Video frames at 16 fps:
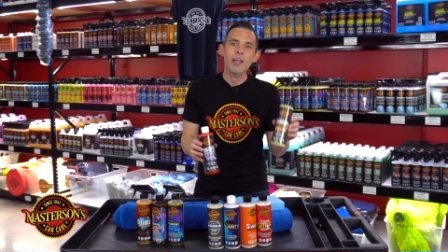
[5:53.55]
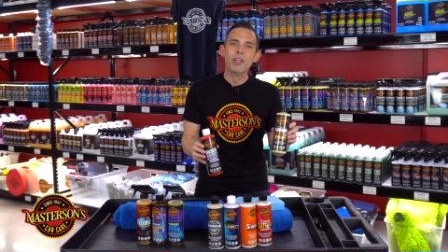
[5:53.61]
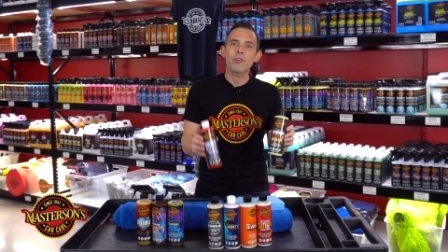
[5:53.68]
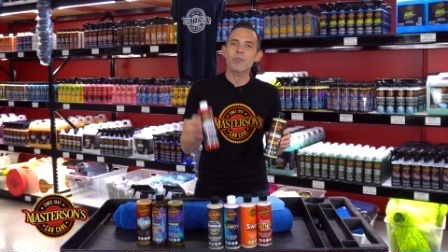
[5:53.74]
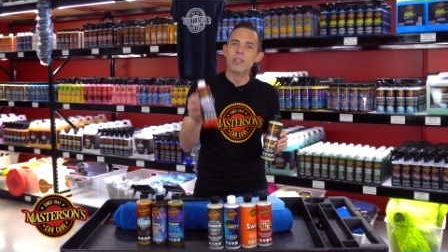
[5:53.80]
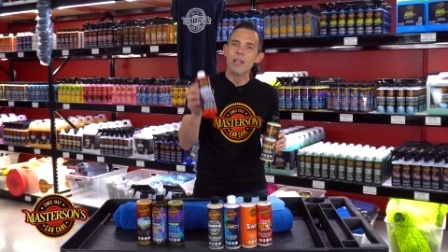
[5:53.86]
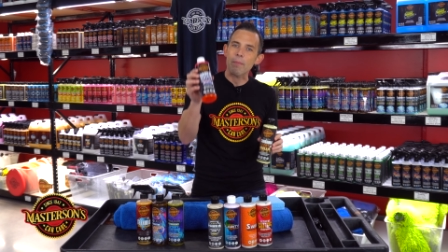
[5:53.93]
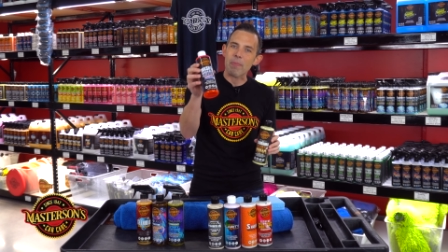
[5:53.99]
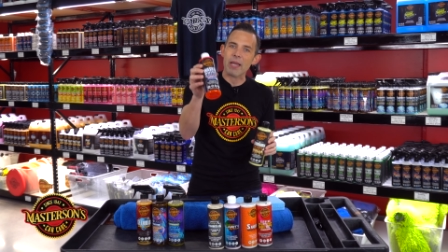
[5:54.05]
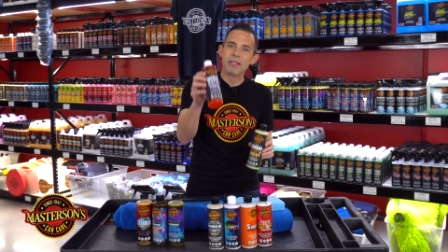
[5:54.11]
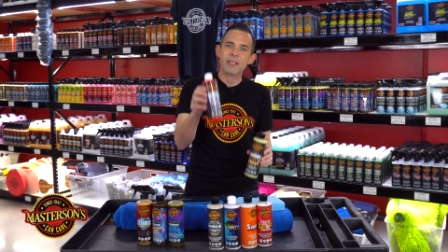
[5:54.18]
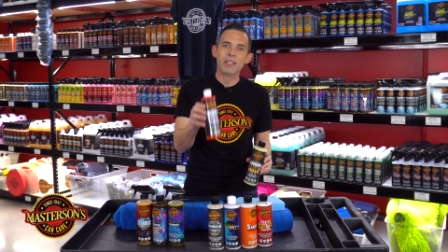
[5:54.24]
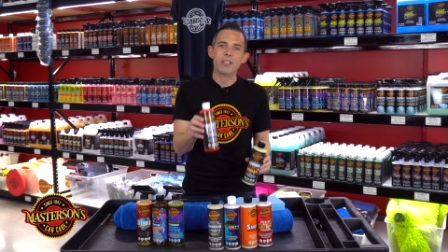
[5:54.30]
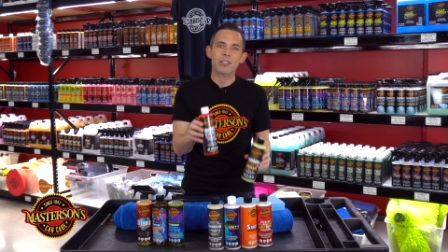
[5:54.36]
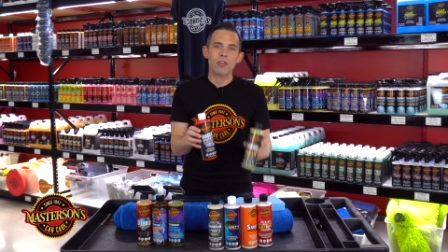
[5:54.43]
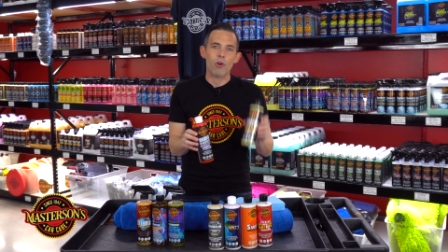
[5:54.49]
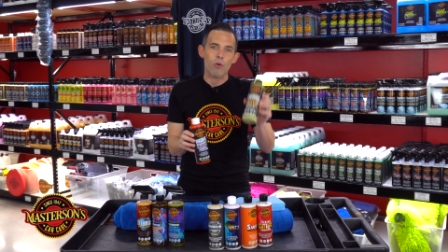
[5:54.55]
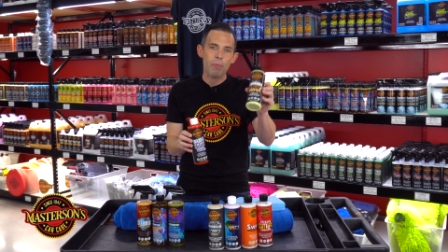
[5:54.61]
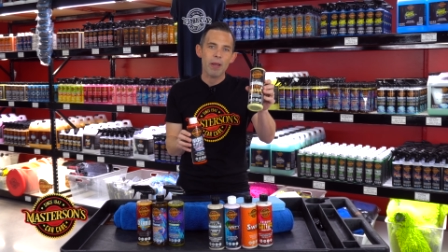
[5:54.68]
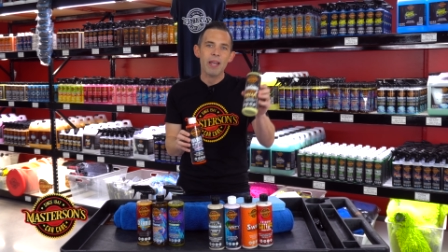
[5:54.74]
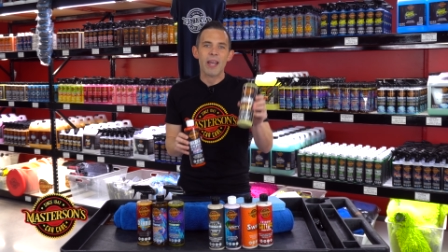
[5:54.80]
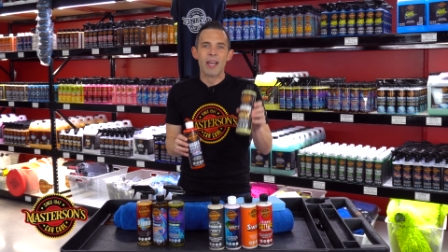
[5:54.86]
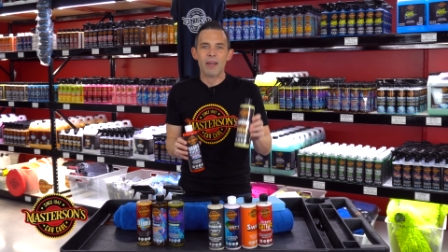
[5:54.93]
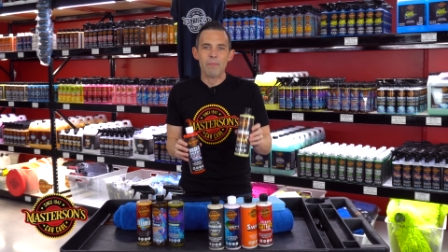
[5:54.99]
using a basic soap
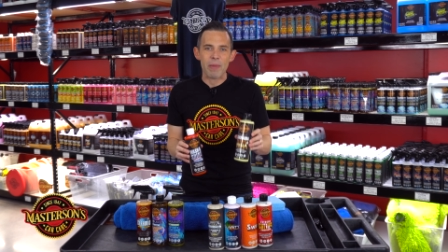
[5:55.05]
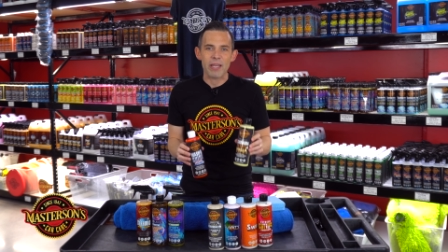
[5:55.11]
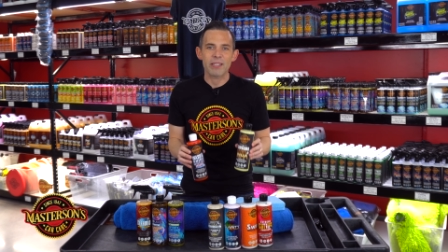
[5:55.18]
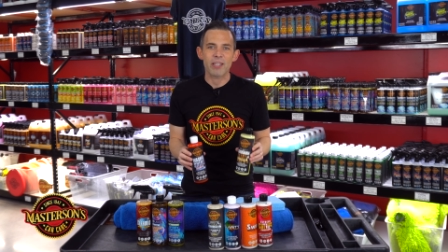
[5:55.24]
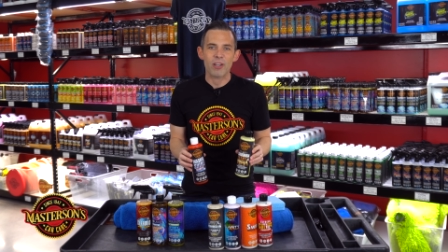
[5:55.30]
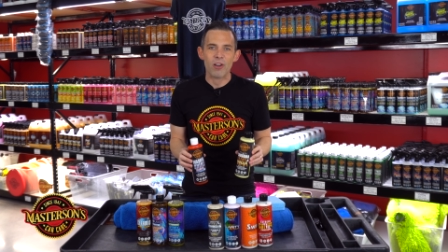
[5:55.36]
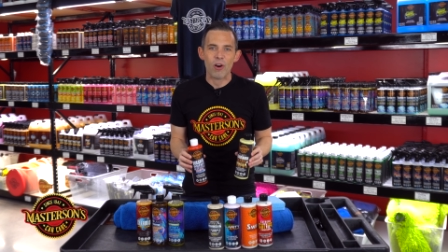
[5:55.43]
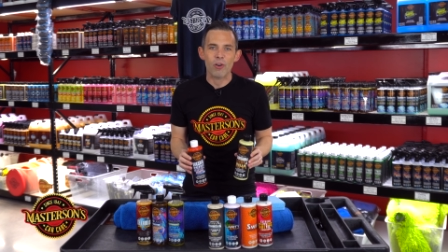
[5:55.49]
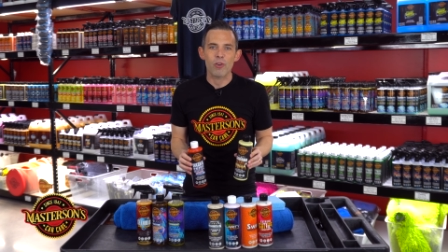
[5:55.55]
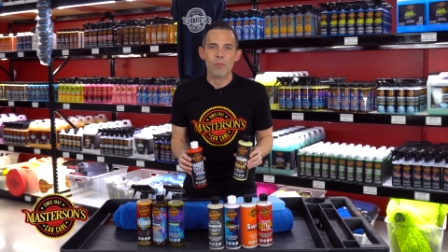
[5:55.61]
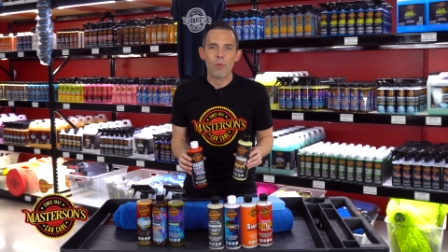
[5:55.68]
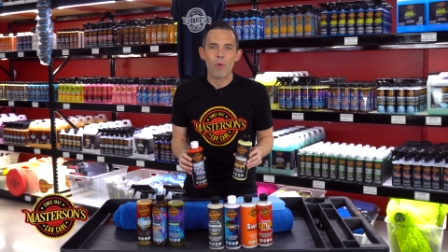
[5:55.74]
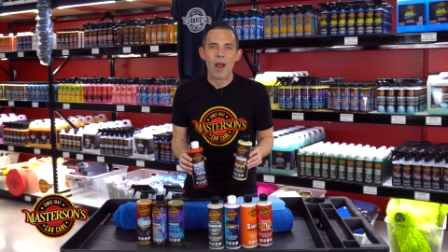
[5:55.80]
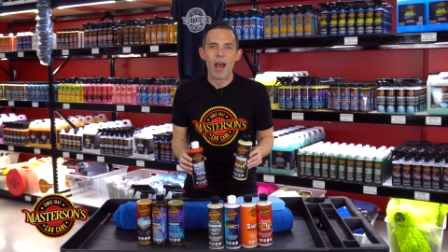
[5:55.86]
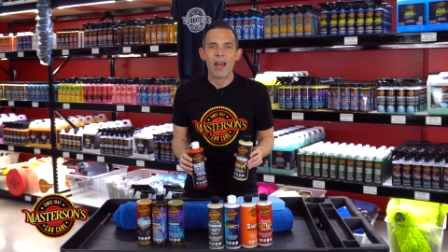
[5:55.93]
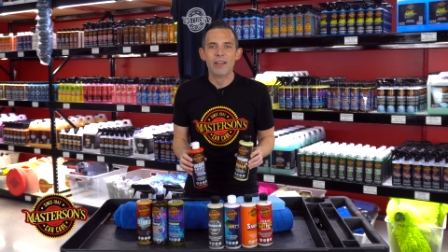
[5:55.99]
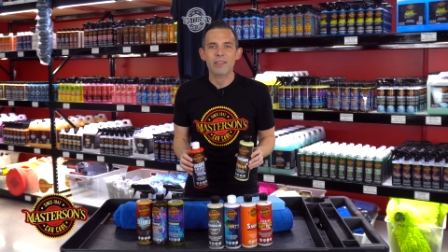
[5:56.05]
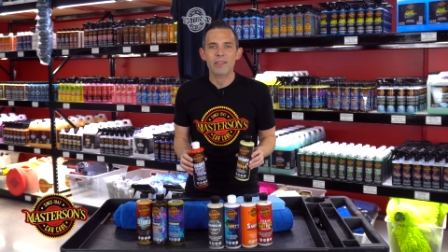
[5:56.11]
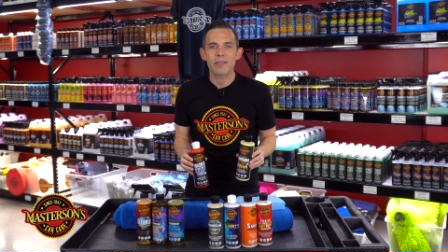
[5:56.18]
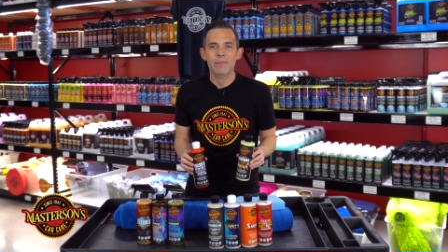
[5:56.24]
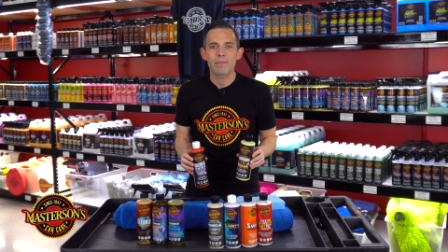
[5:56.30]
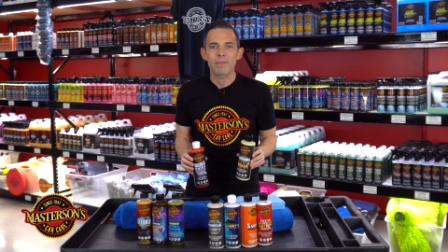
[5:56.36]
and a basic carnauba wax.